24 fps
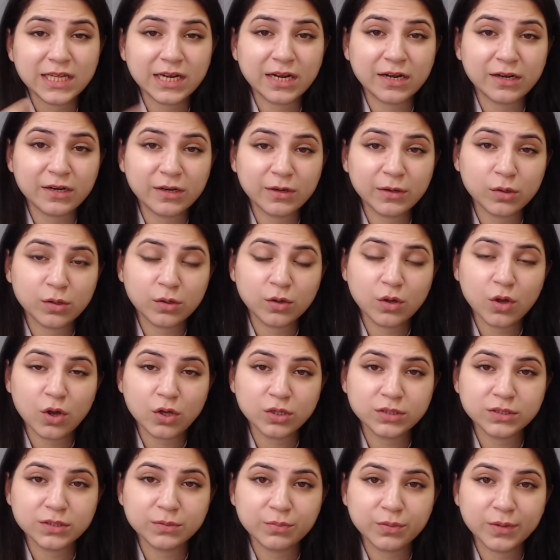can
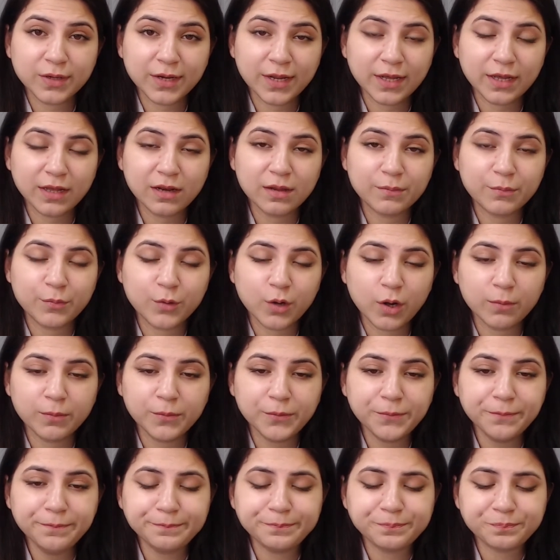cause a particular
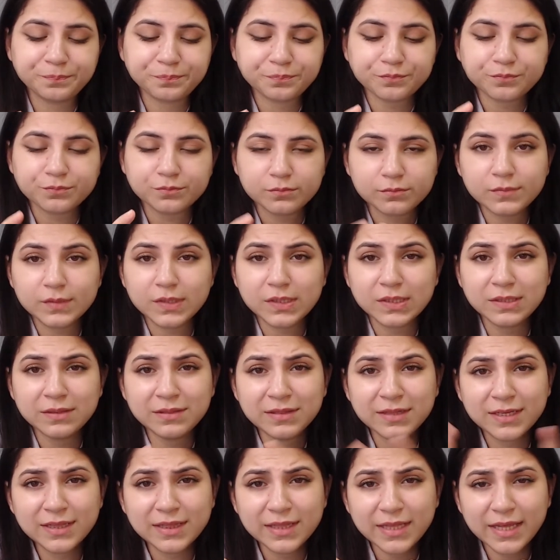problem,
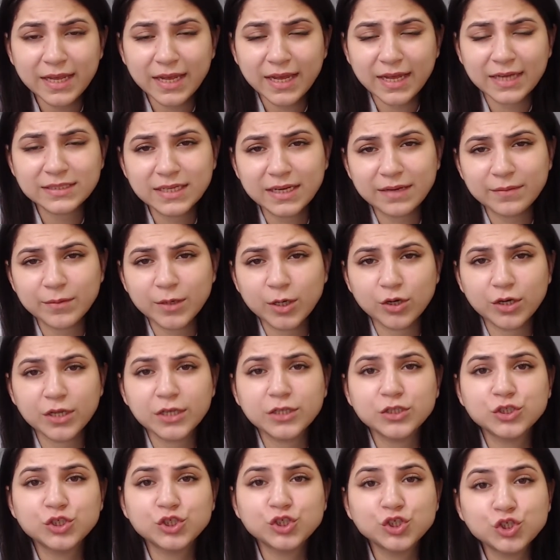then the
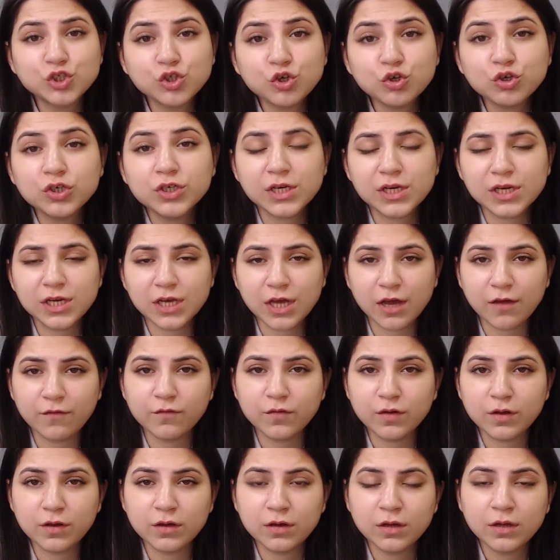antibiotic should
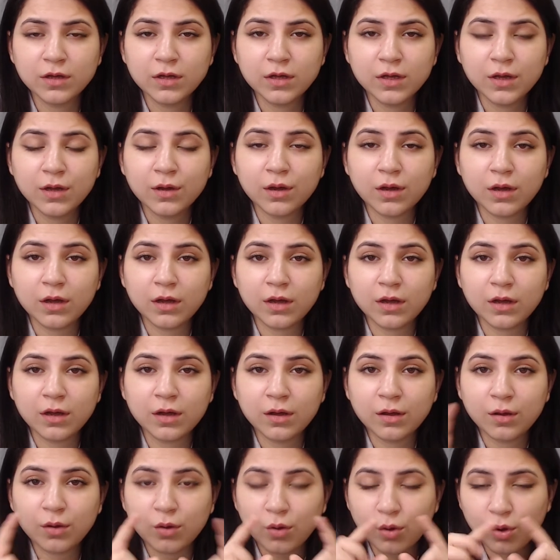cover
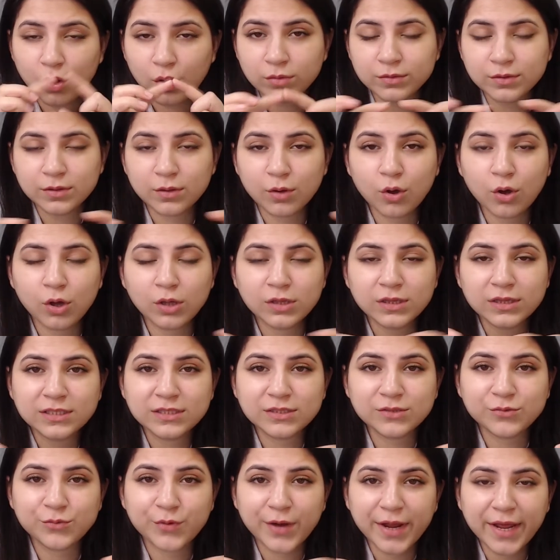all
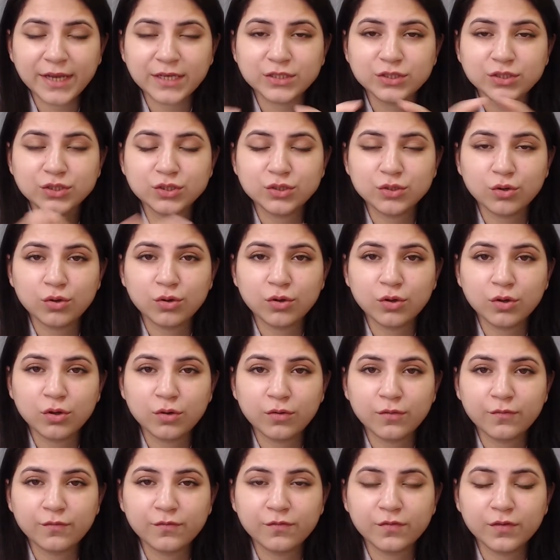the range
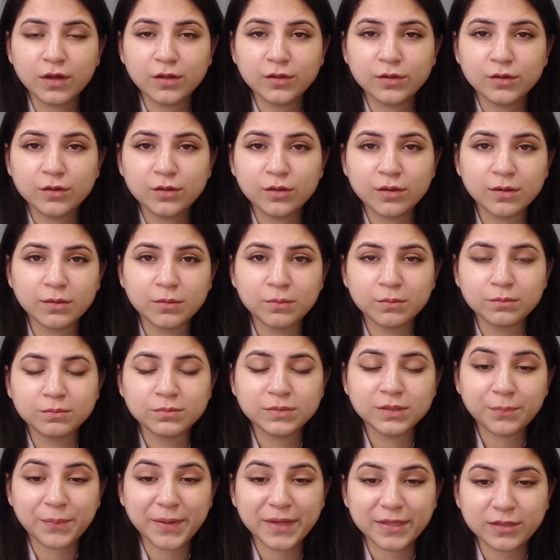of
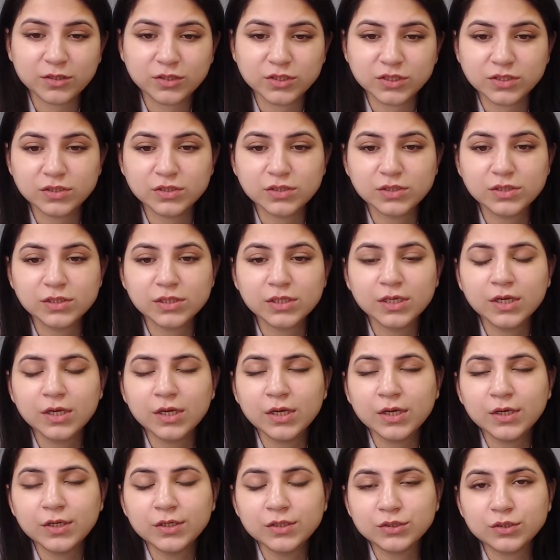the pathogens.
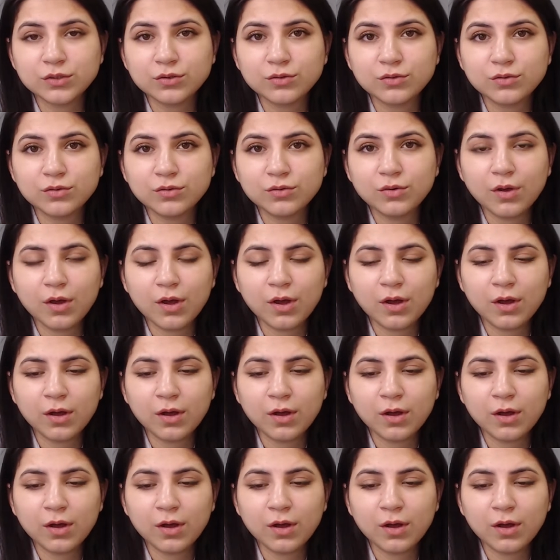So